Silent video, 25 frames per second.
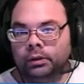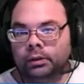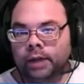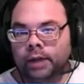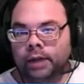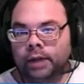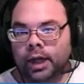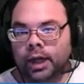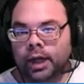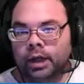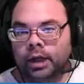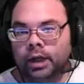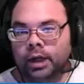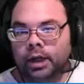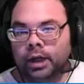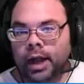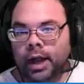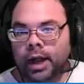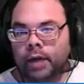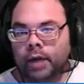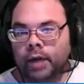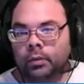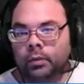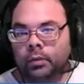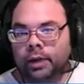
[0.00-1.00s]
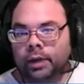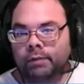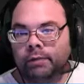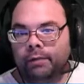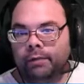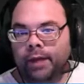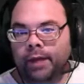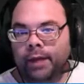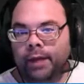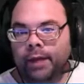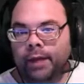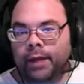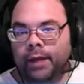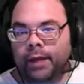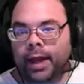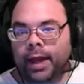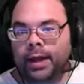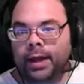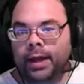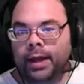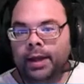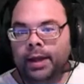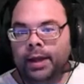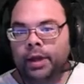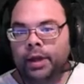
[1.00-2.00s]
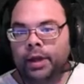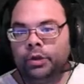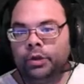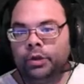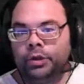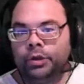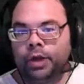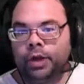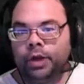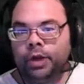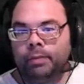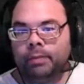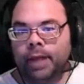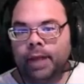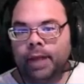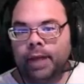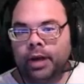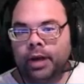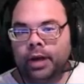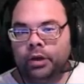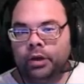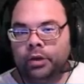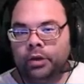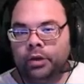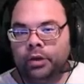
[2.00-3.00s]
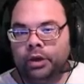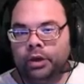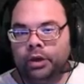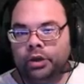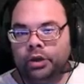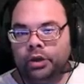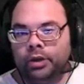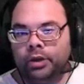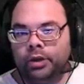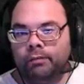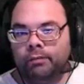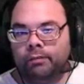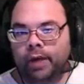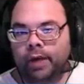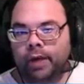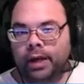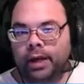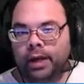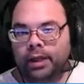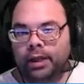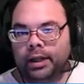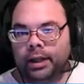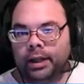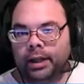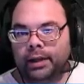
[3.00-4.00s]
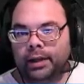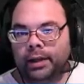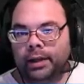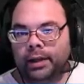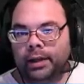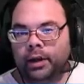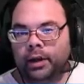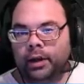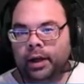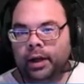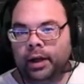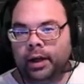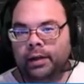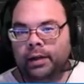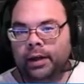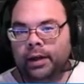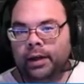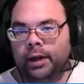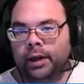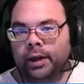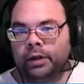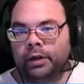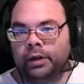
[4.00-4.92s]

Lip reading: Character count, we defined that. You just come down and you can just define it like that right there.